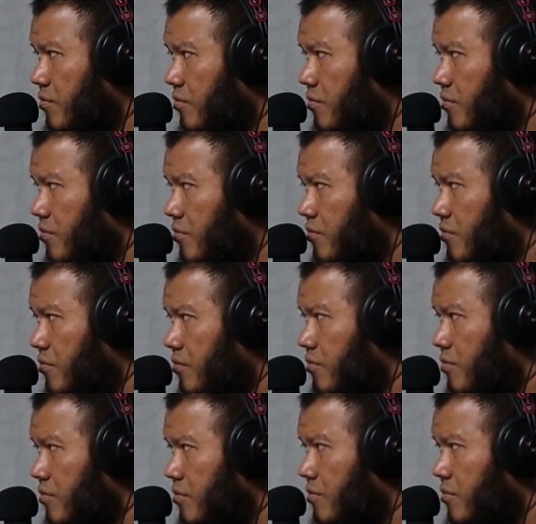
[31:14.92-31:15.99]

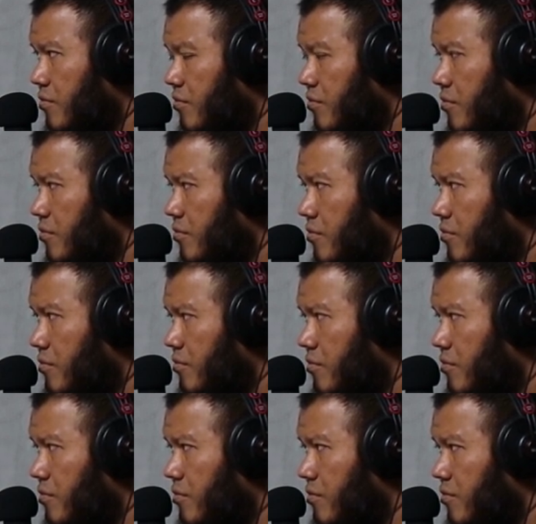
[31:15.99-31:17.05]

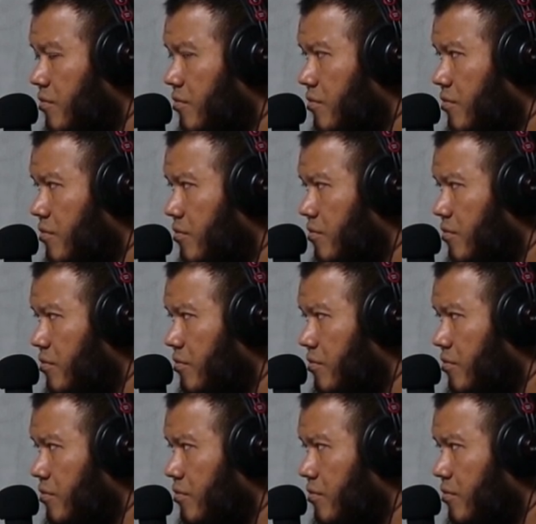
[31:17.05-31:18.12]

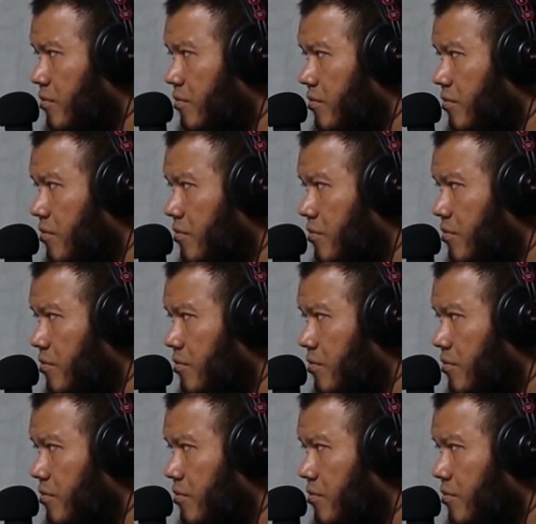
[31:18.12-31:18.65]
(silent)